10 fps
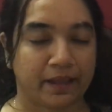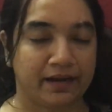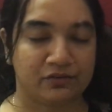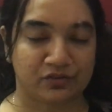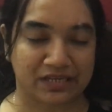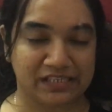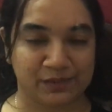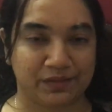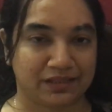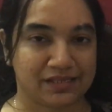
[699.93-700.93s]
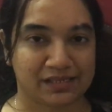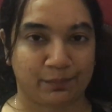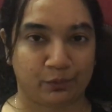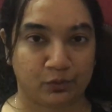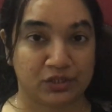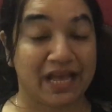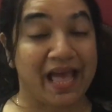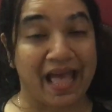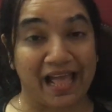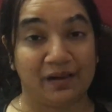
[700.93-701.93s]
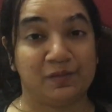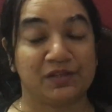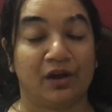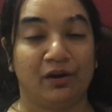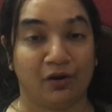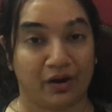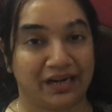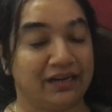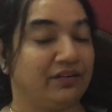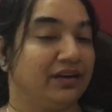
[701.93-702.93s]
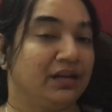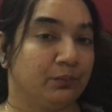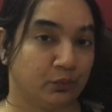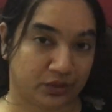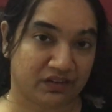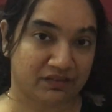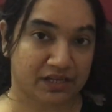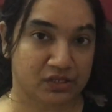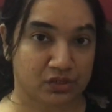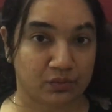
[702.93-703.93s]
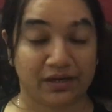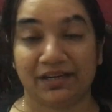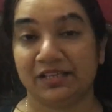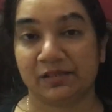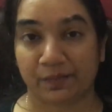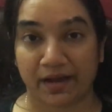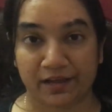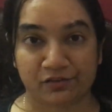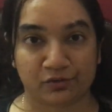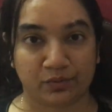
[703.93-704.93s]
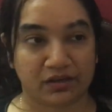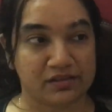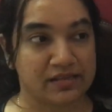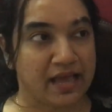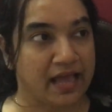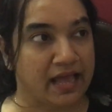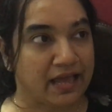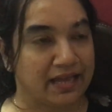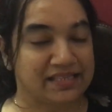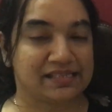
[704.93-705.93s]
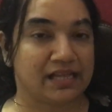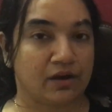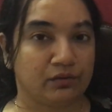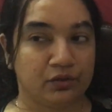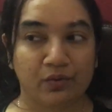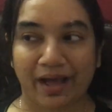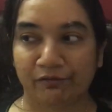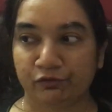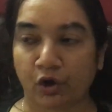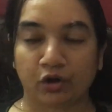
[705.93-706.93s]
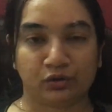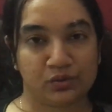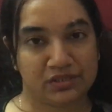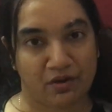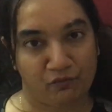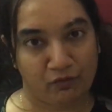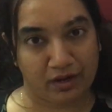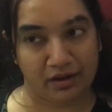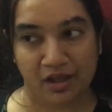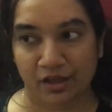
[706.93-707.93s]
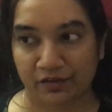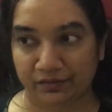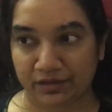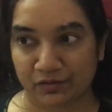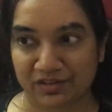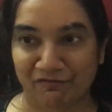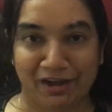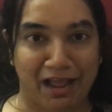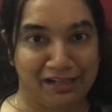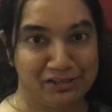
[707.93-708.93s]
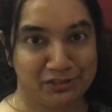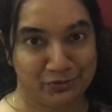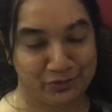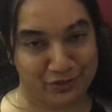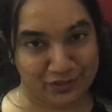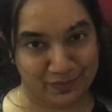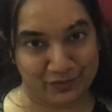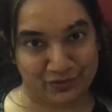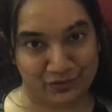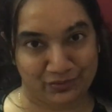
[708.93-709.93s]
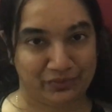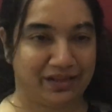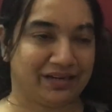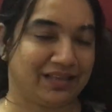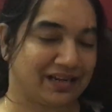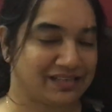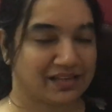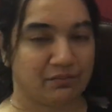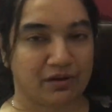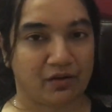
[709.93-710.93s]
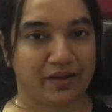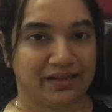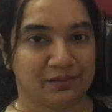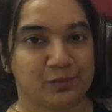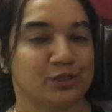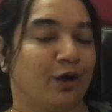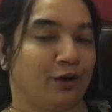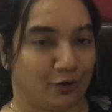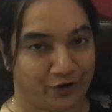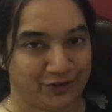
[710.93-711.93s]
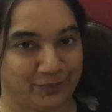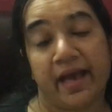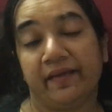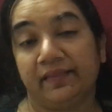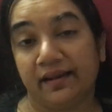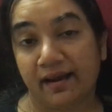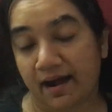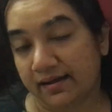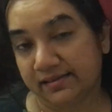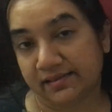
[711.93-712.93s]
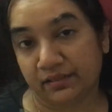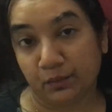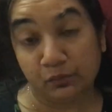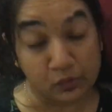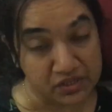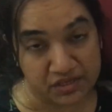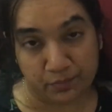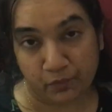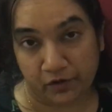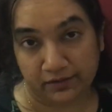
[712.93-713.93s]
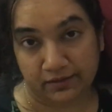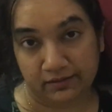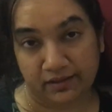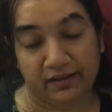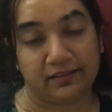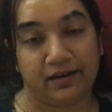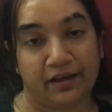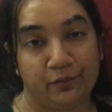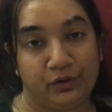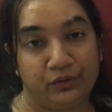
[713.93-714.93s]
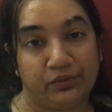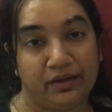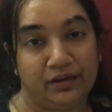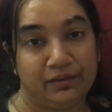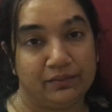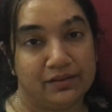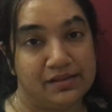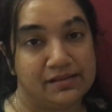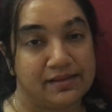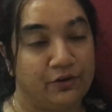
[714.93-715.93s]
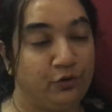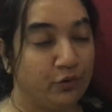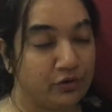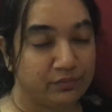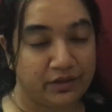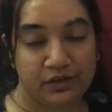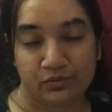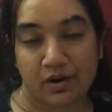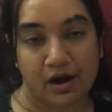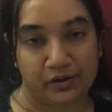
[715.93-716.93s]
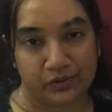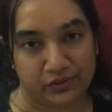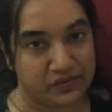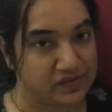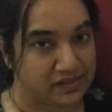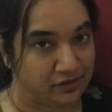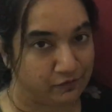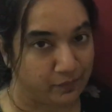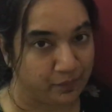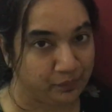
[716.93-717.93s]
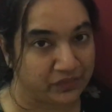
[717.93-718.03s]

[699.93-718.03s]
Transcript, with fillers: And trust me, this approach helps a lot. It really motivates you, it inspires you, because it's now you have talked to someone, now someone else knows you're supposed to do that. That somehow helps a lot. And the last and the most important thing that I want to tell you is, don't be too hard on yourself.